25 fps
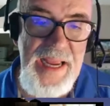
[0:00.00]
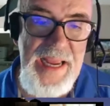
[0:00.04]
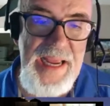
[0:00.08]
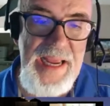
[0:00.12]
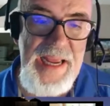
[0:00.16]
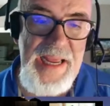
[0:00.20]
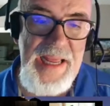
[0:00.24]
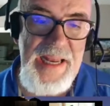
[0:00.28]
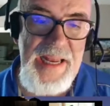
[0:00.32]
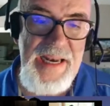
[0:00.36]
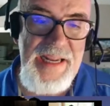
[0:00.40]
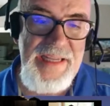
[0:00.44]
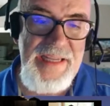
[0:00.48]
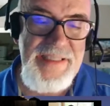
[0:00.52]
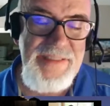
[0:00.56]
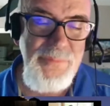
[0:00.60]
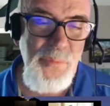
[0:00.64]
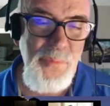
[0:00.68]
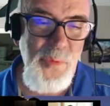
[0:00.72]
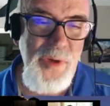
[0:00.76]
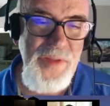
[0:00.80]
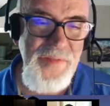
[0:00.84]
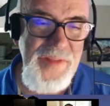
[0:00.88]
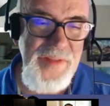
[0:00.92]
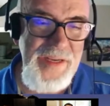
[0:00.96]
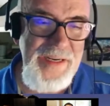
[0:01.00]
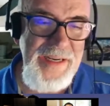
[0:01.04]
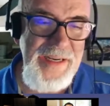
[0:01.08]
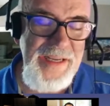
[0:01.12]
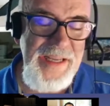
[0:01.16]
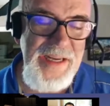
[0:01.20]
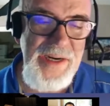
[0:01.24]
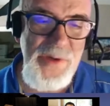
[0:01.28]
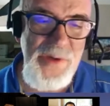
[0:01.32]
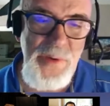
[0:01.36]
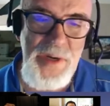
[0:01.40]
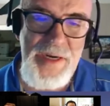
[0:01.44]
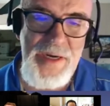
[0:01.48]
And it's one thing to
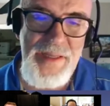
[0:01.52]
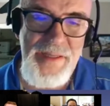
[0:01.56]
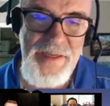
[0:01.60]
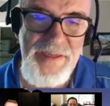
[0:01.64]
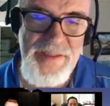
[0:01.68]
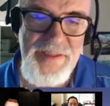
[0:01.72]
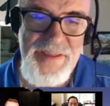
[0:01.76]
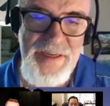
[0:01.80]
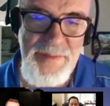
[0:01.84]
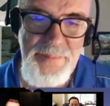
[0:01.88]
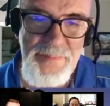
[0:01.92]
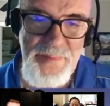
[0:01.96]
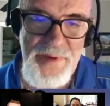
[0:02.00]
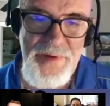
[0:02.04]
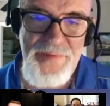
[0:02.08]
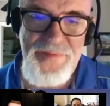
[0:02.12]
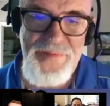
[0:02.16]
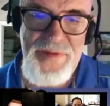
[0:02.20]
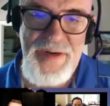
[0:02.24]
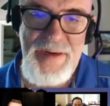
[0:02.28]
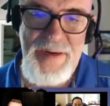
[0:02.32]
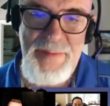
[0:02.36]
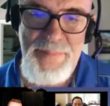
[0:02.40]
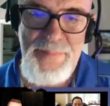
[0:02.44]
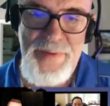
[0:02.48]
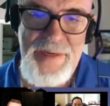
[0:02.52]
get a great LinkedIn profile,